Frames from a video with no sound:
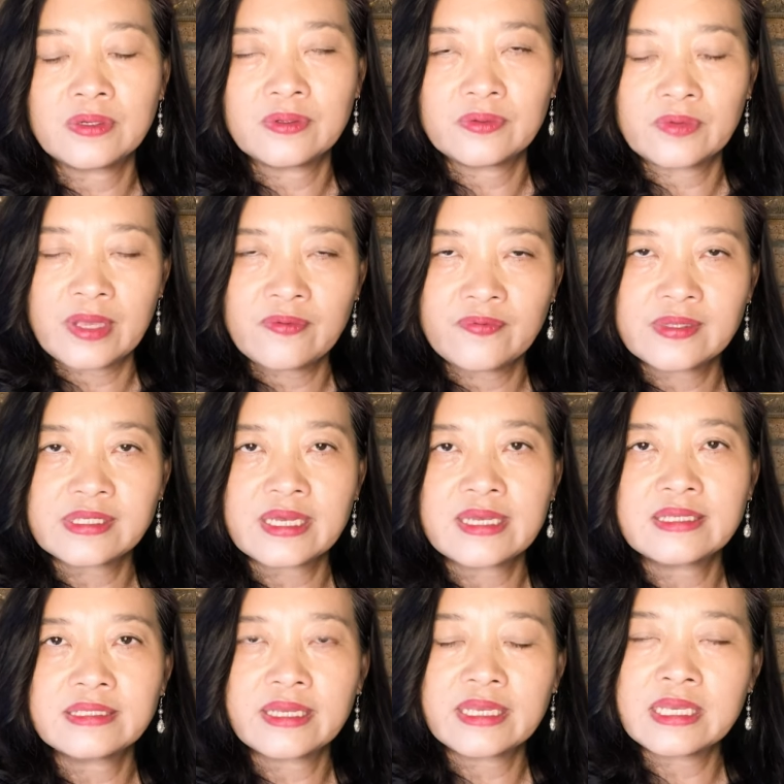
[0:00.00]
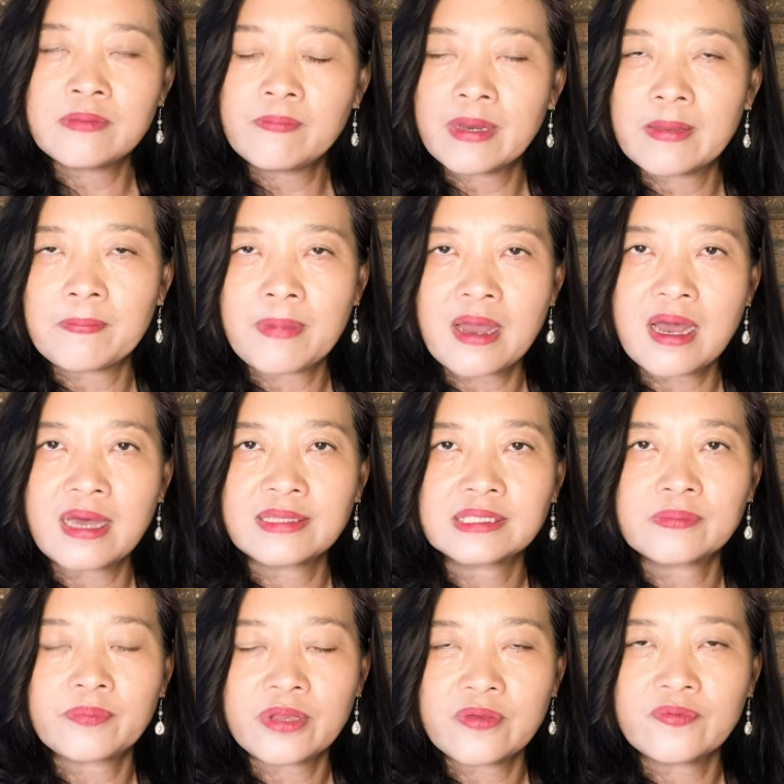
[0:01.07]
emphasize that in my
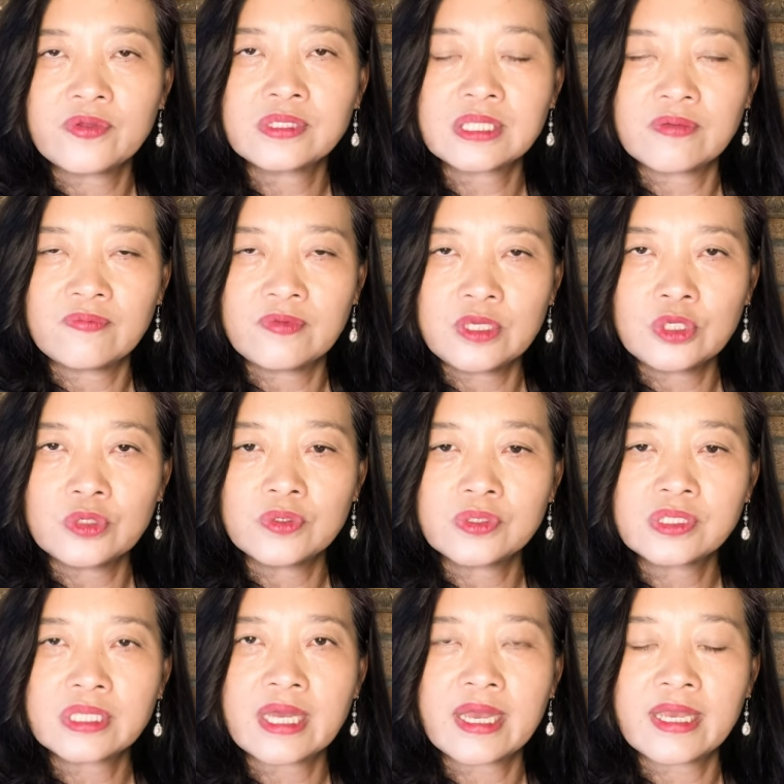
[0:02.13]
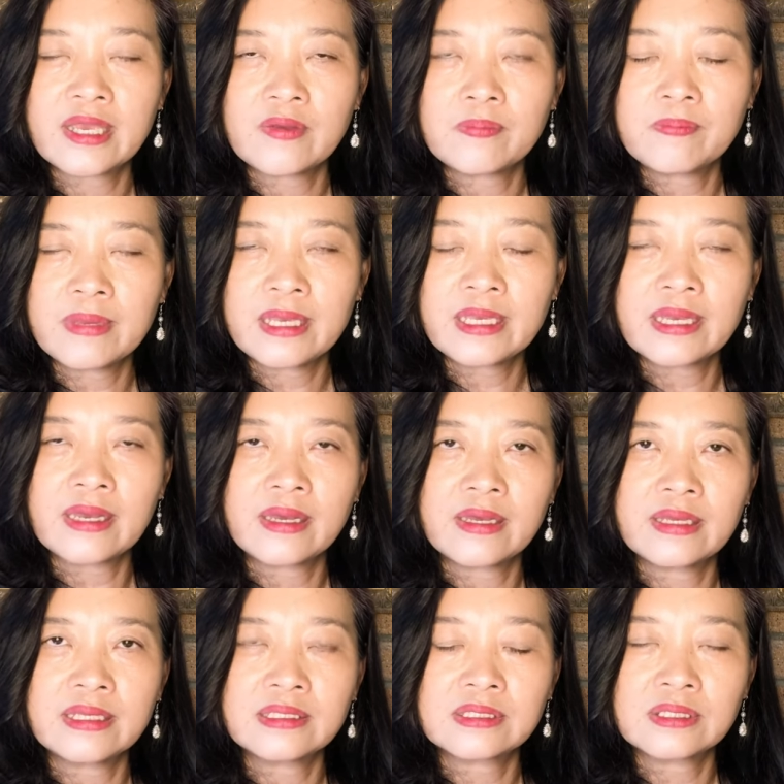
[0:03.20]
previous videos I have made
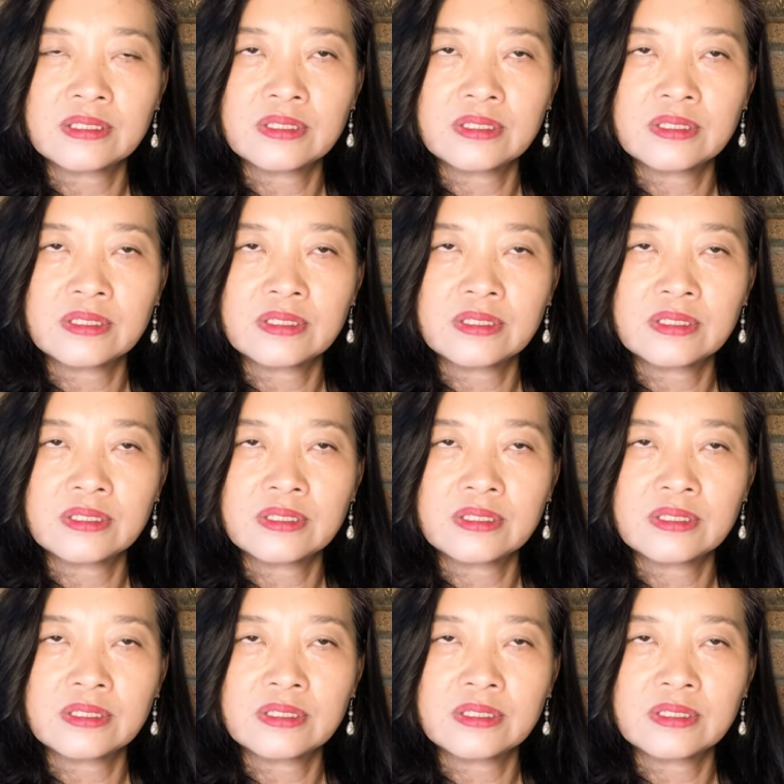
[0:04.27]
is the